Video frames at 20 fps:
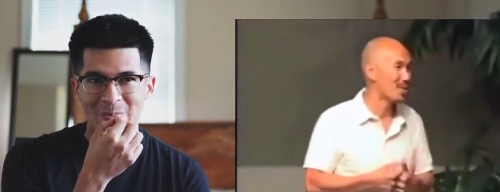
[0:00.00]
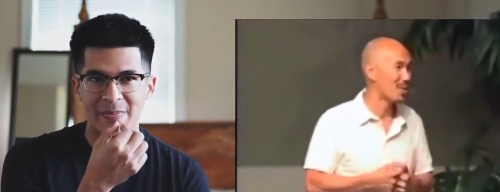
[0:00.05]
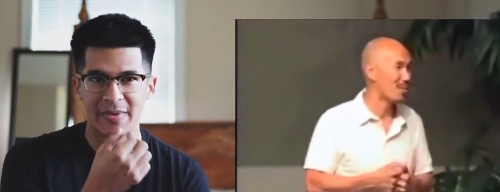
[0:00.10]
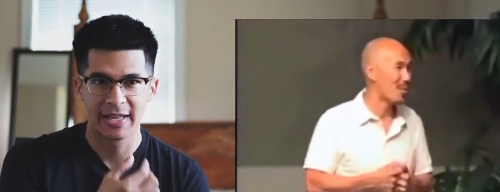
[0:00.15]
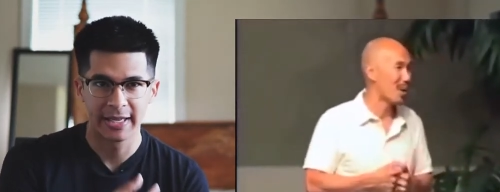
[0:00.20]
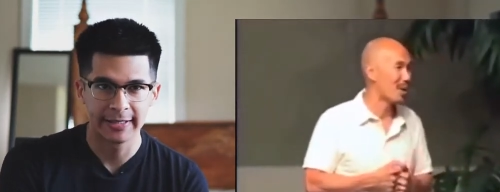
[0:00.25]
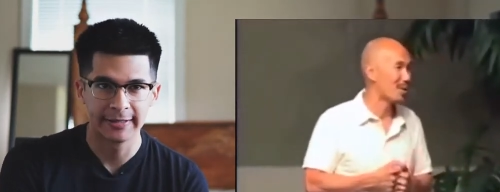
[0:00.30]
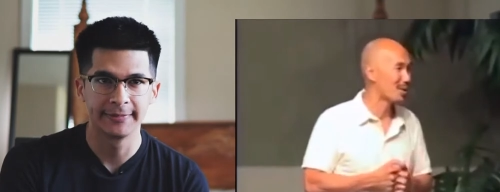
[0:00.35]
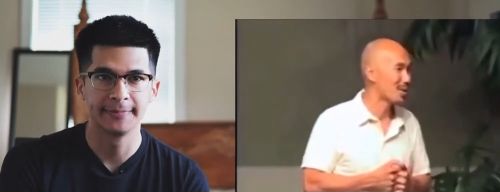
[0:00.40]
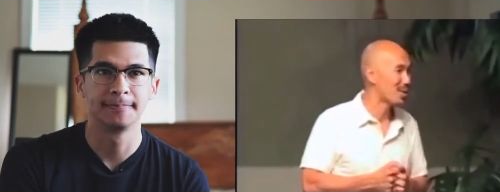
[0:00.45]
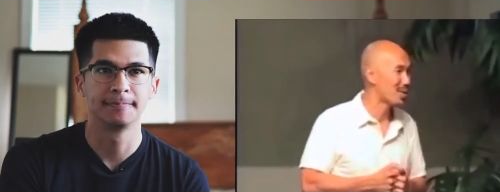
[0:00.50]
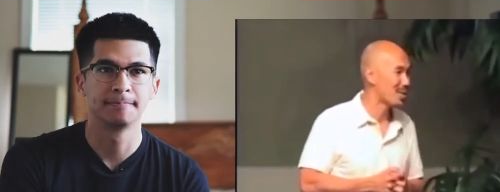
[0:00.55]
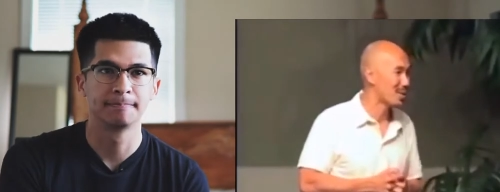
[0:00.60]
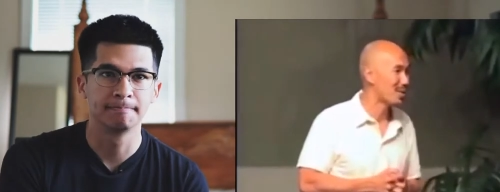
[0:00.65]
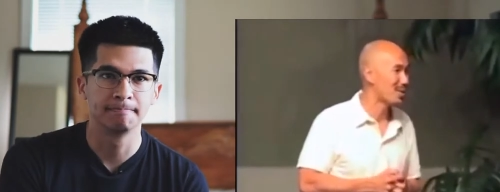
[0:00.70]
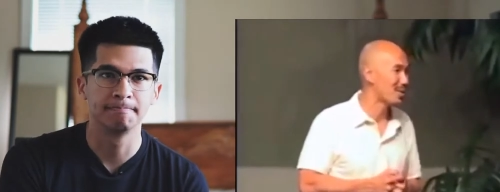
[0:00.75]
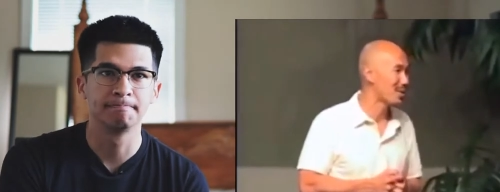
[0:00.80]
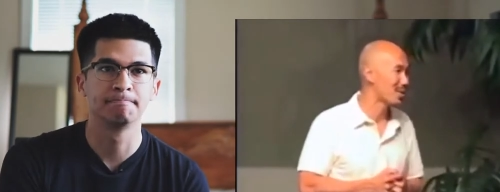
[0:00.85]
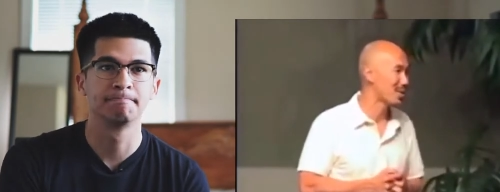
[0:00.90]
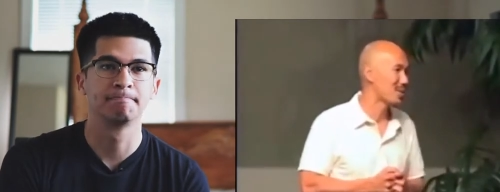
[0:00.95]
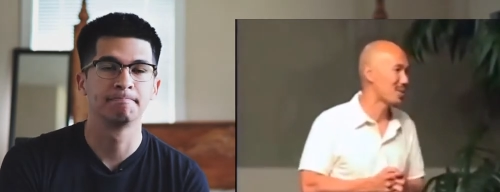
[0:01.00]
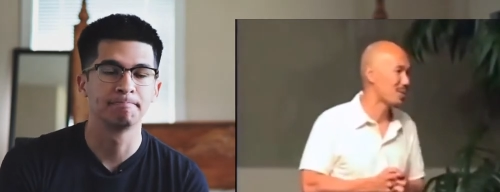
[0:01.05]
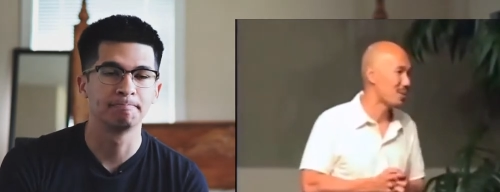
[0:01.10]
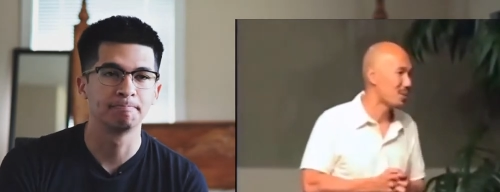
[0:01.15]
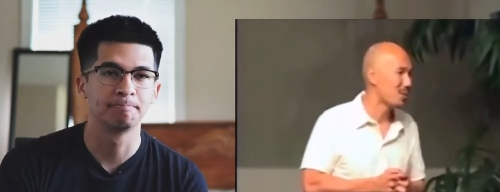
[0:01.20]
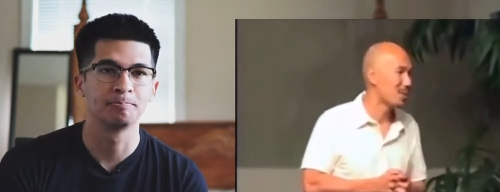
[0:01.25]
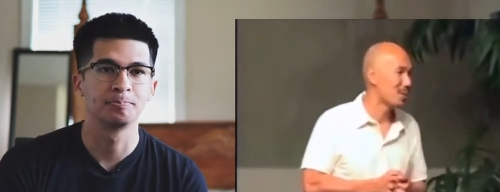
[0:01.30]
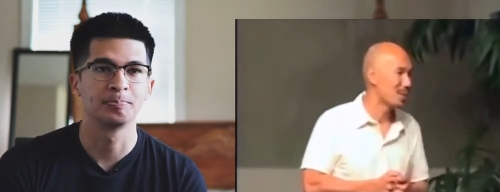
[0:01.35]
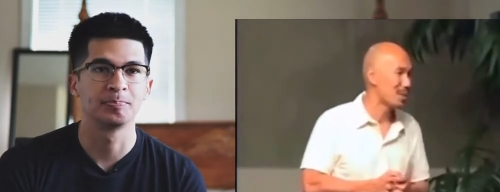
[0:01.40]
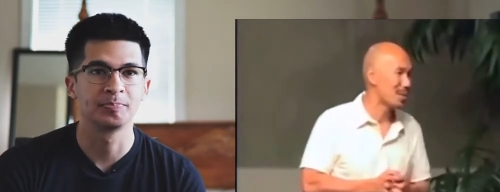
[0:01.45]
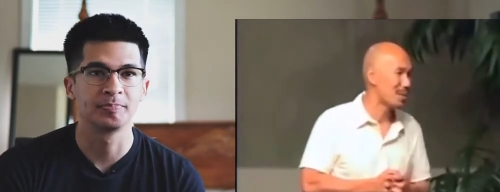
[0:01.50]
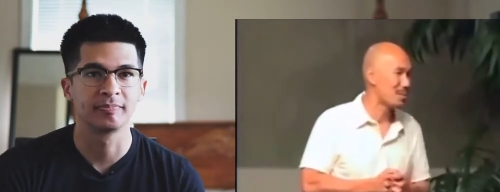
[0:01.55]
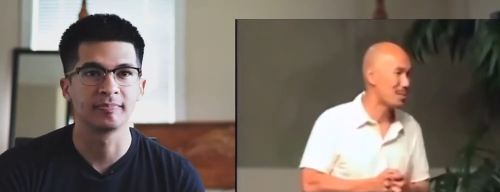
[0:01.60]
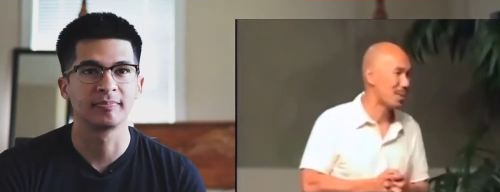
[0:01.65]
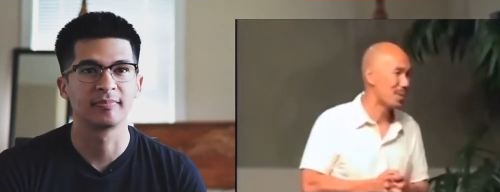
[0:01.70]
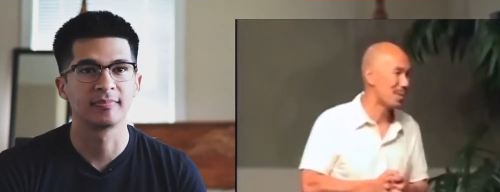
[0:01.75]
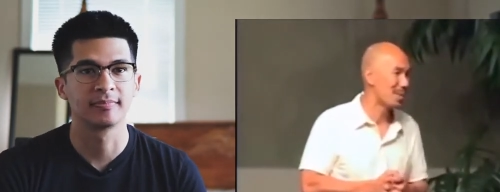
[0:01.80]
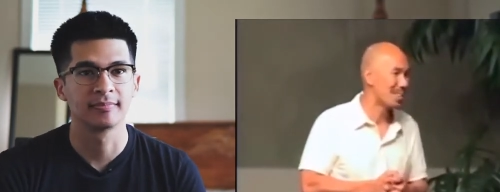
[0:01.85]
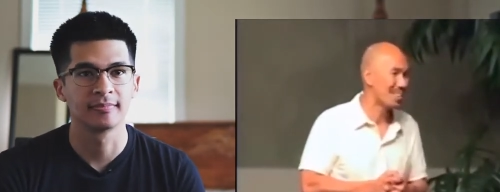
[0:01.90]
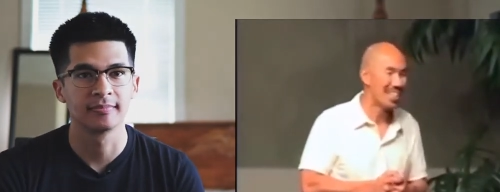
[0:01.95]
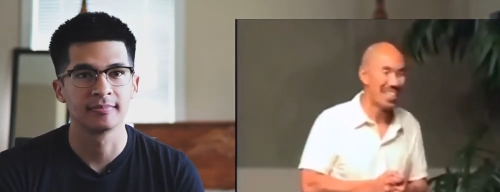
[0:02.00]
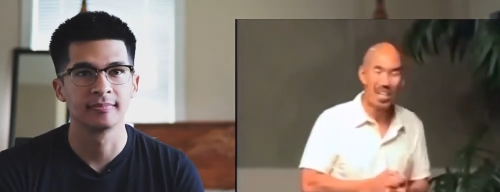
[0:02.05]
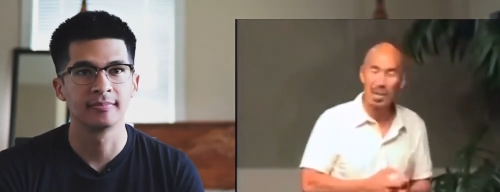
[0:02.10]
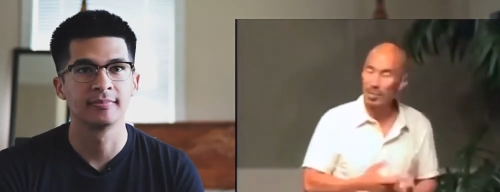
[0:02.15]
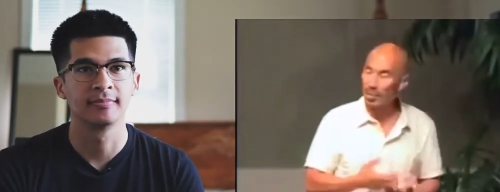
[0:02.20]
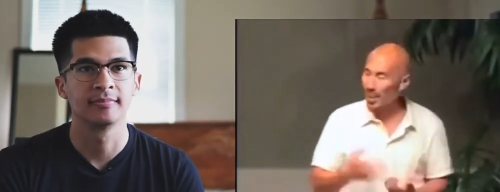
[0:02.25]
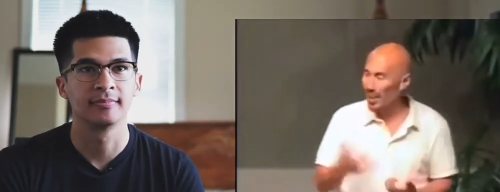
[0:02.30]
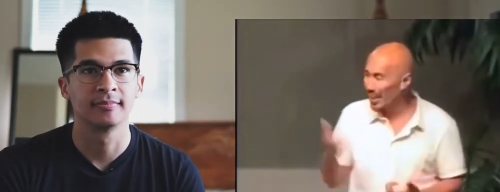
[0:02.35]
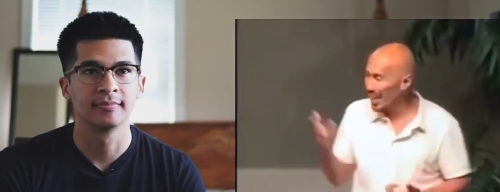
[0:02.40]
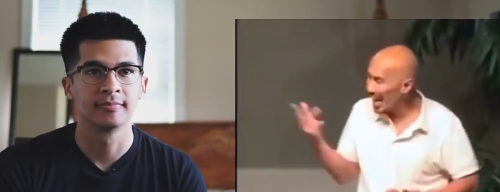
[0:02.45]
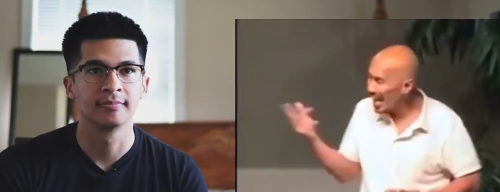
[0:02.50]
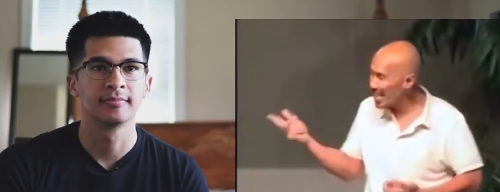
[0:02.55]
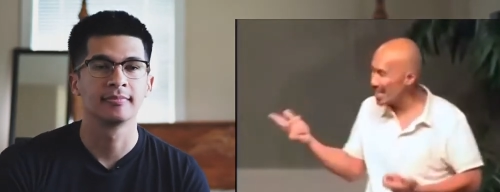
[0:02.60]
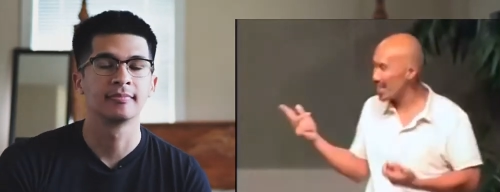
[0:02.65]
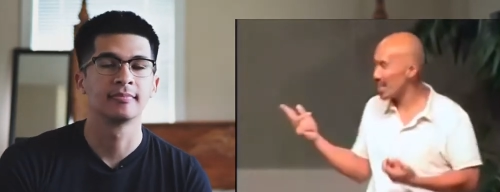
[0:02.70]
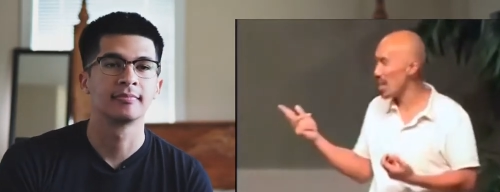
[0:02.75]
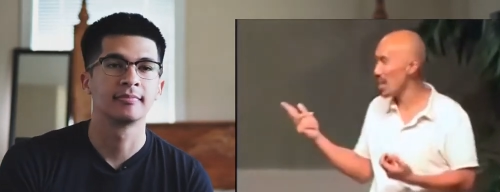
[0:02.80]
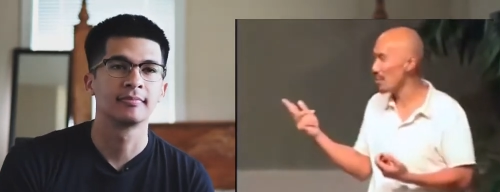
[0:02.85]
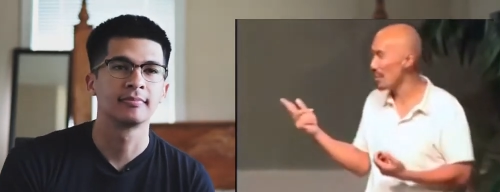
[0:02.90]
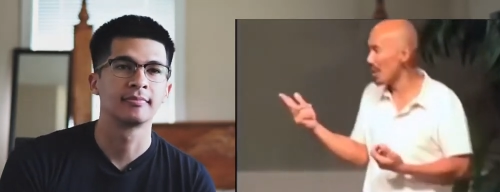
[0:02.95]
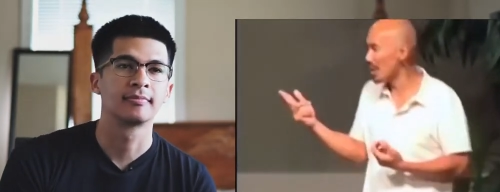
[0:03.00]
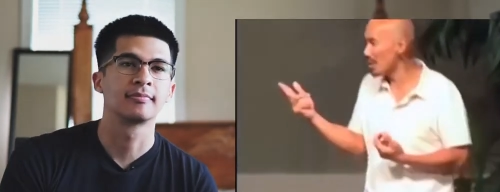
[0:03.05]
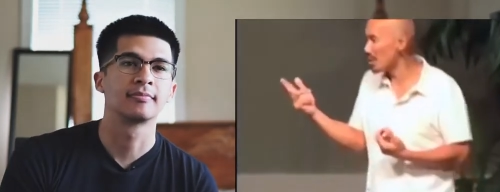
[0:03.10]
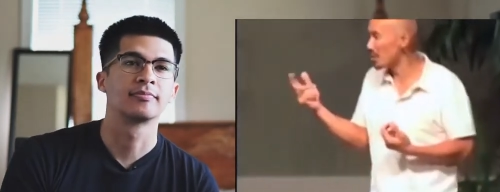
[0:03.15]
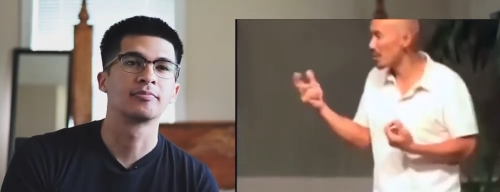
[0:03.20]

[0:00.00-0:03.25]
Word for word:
Speaker 1: about this series on the Holy Spirit. But the last time I